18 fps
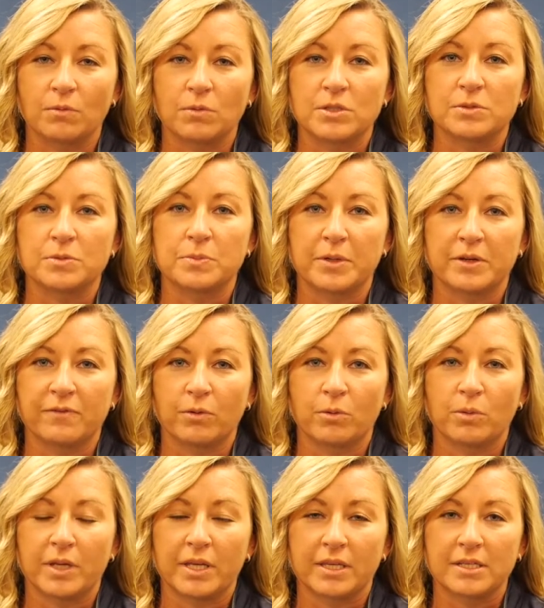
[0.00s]
which was a bit of a
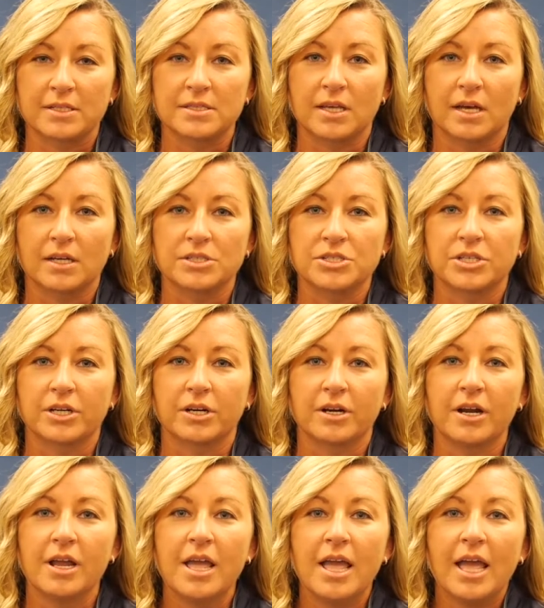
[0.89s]
weakness last
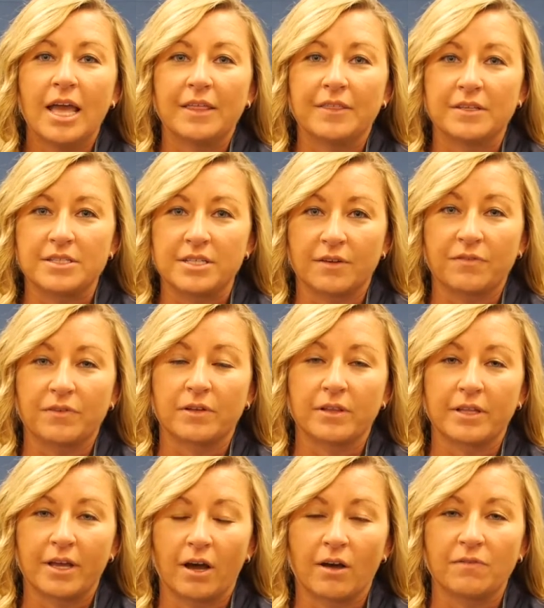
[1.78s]
year, and then
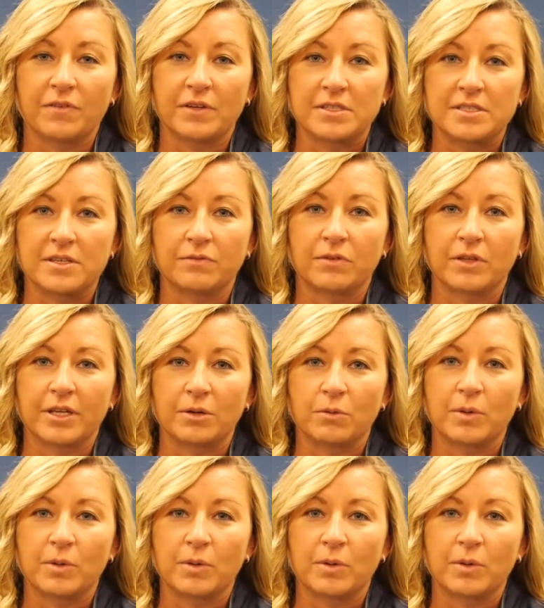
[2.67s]
definitely offensively.